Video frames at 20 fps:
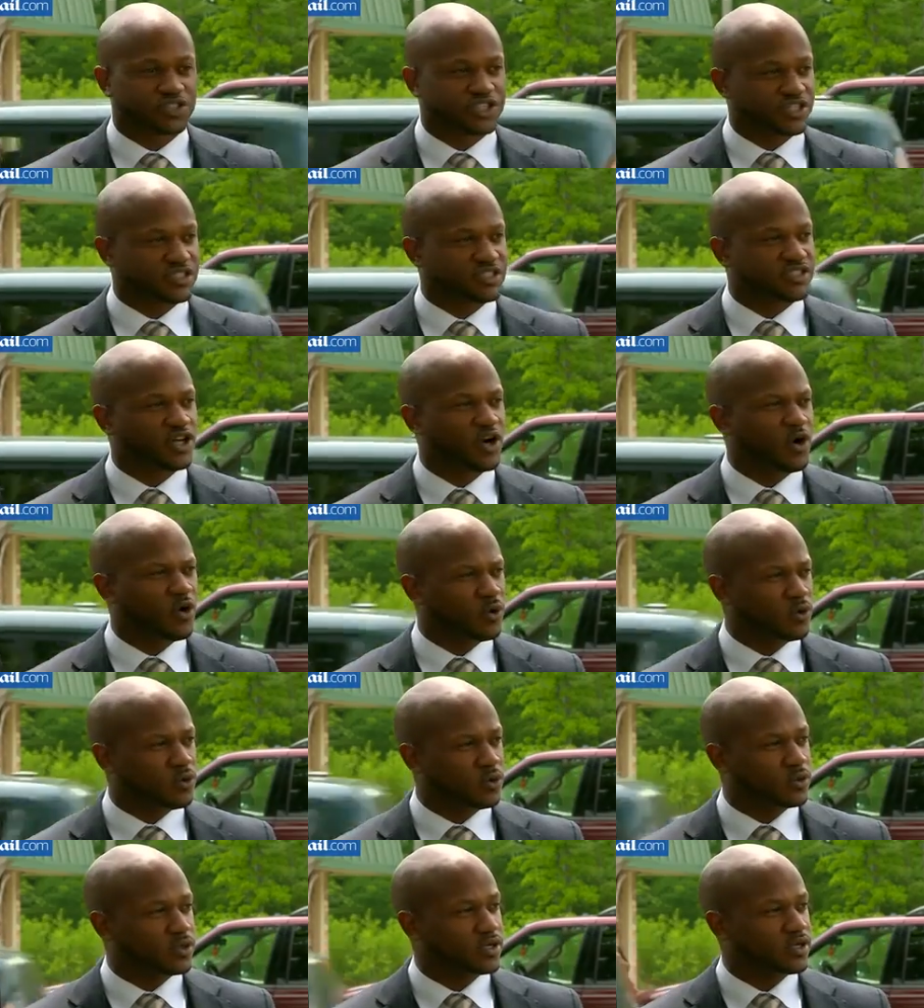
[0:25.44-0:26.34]
just
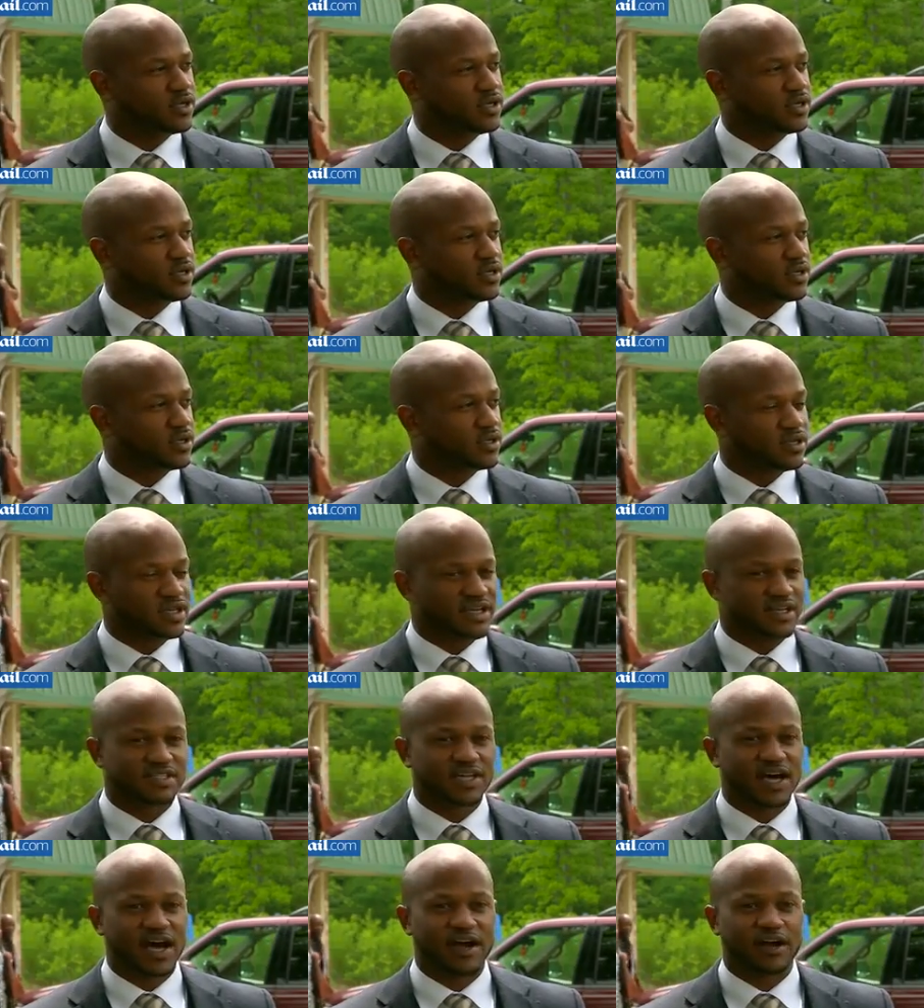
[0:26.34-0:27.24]
told the
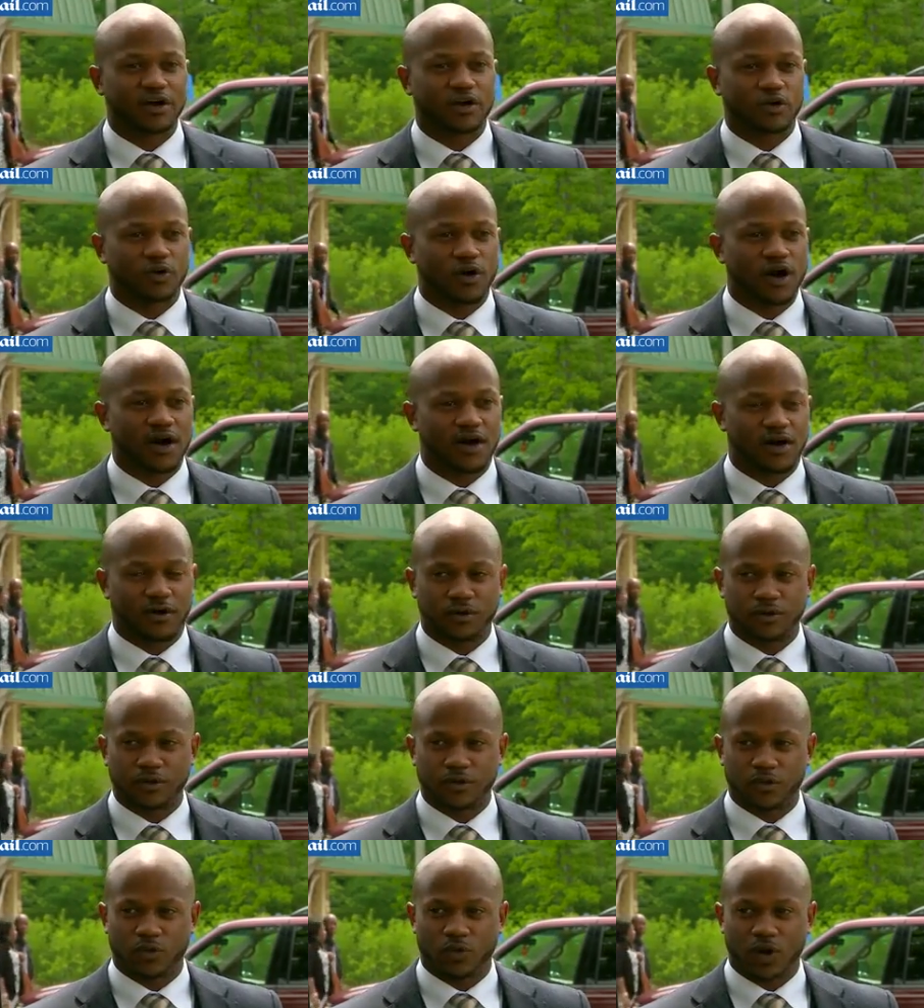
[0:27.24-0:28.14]
entire crowd
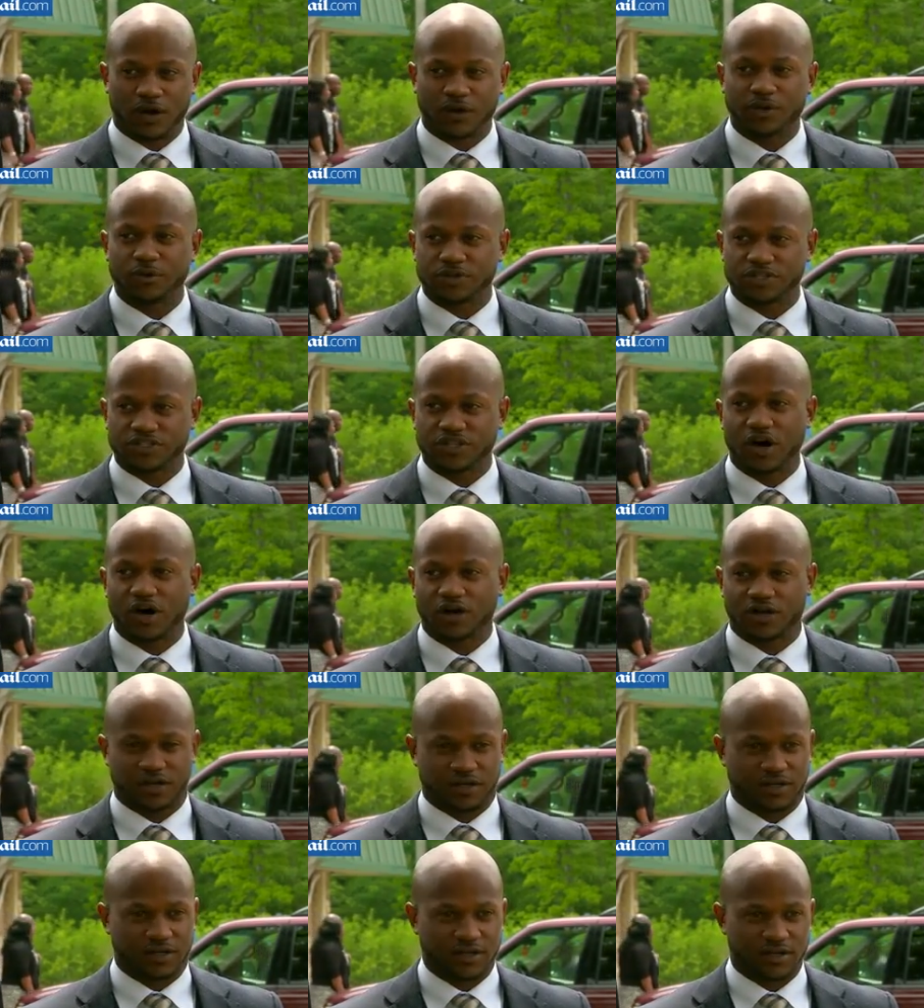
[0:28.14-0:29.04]
while he was
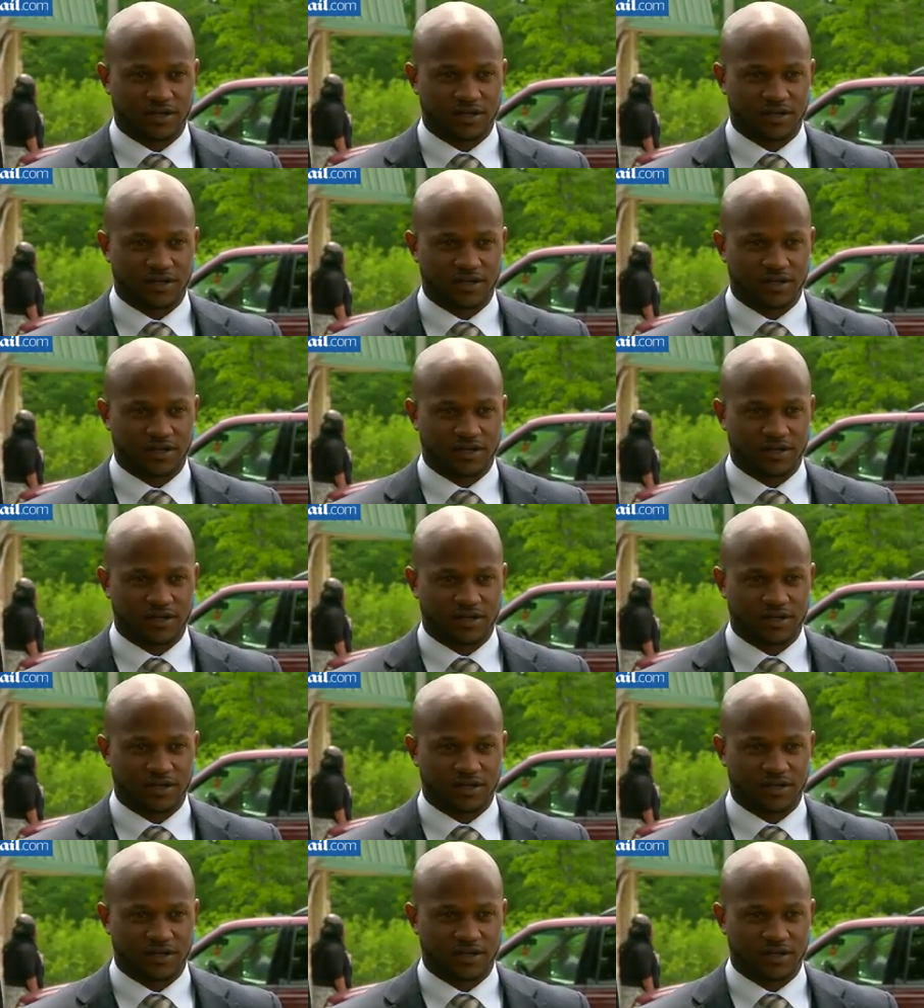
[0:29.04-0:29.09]
talking